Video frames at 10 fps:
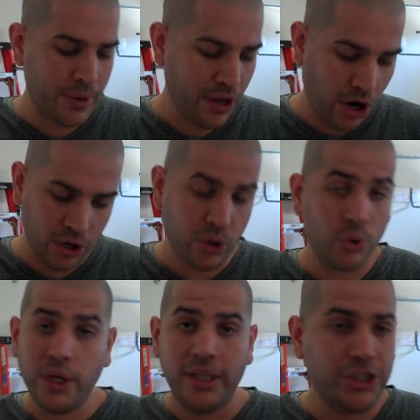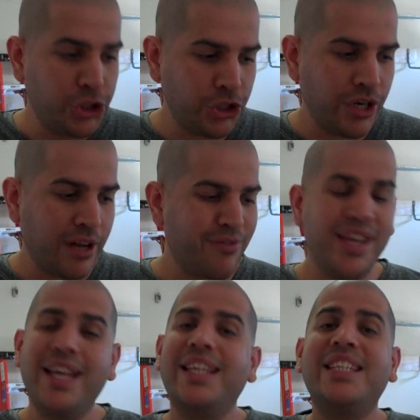I read the article. Sure enough,
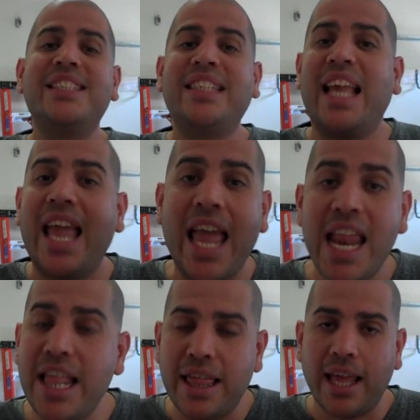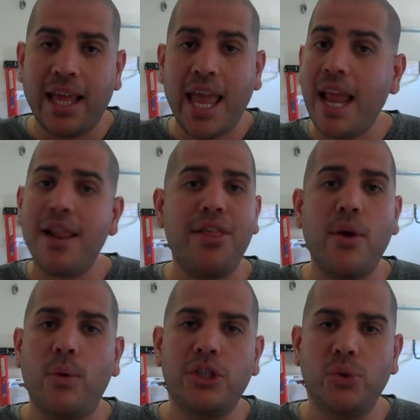it doesn't say
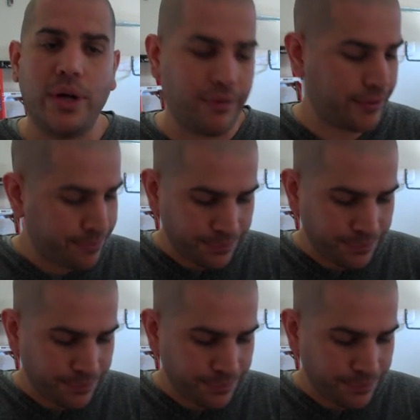anything whatsoever.